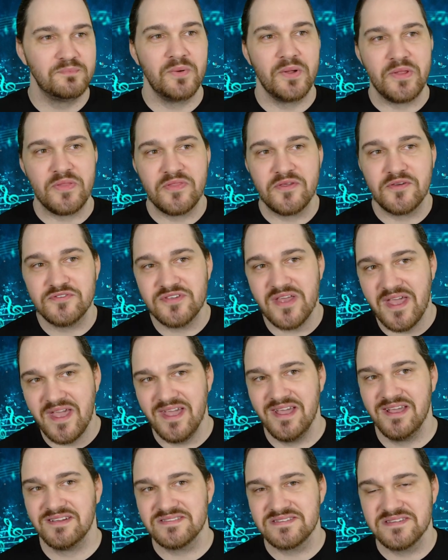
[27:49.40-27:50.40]
But there's
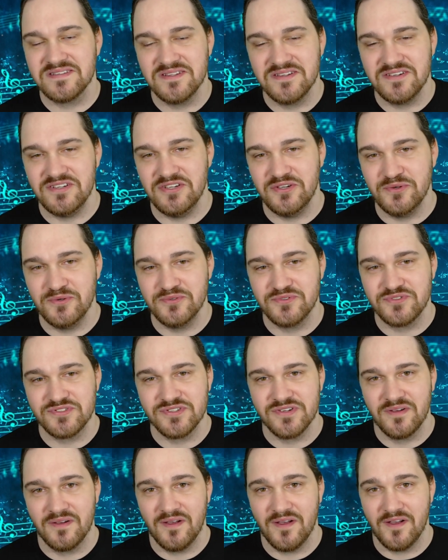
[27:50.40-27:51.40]
excellent
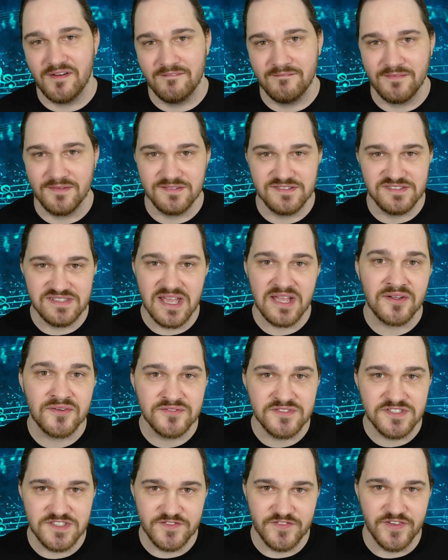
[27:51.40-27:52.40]
use of the
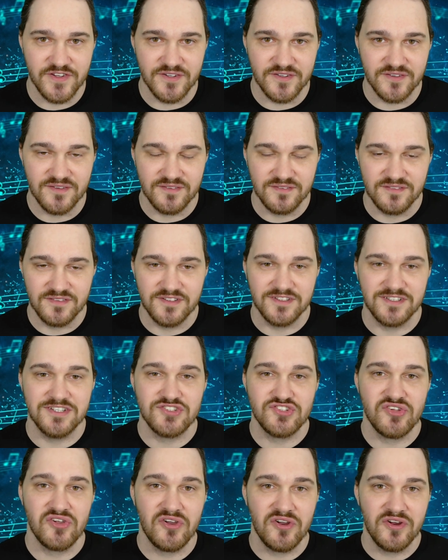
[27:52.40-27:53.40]
sound sphere the
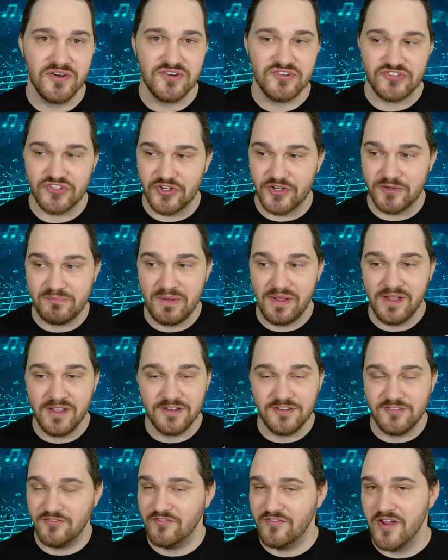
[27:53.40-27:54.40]
guitars are
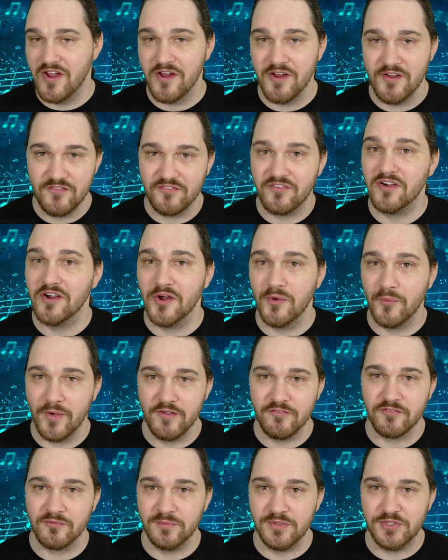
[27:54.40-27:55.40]
panned very far
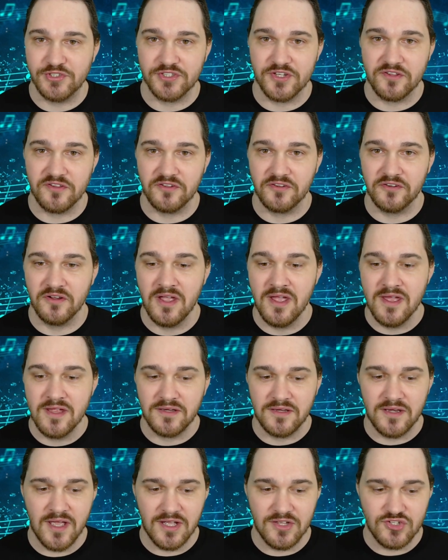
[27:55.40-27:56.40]
away from each other,
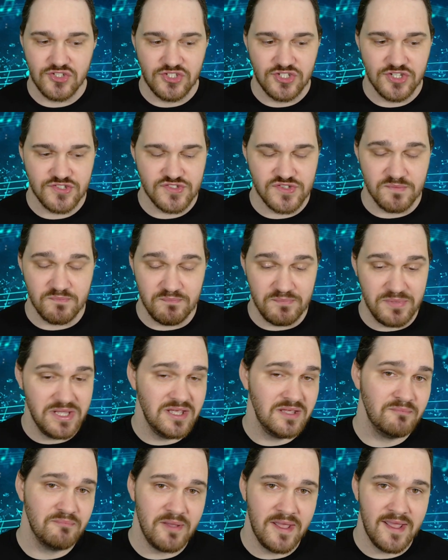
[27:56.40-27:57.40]
not just
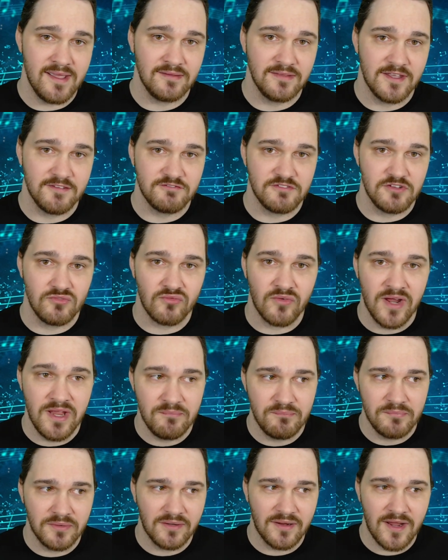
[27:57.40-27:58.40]
being panned left and
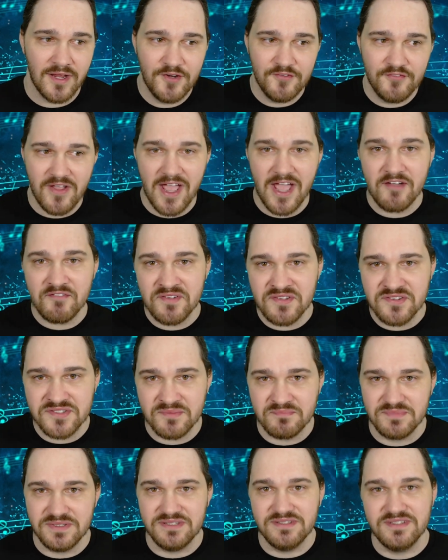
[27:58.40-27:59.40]
right, but kind of having
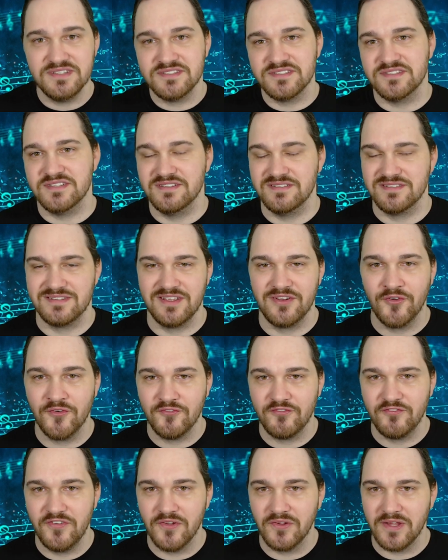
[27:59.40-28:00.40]
some distance. They
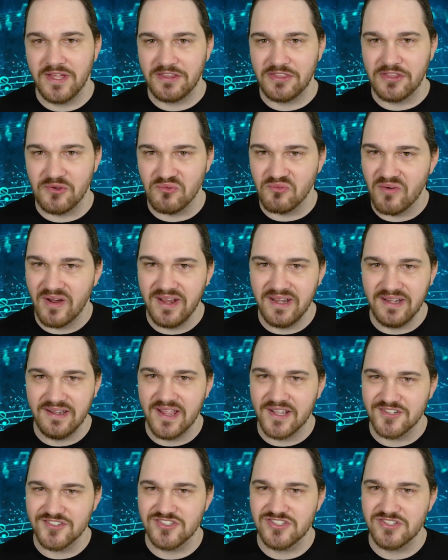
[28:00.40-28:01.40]
don't feel like they're right
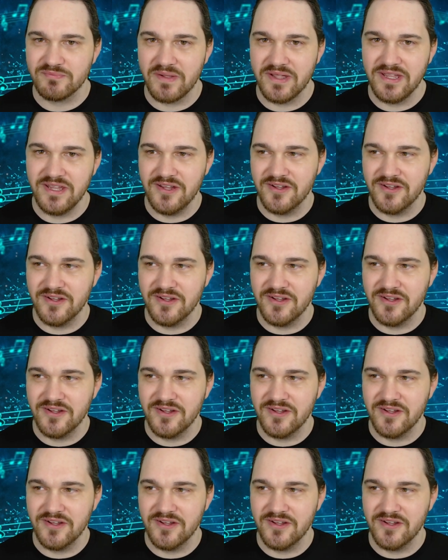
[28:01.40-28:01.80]
next to my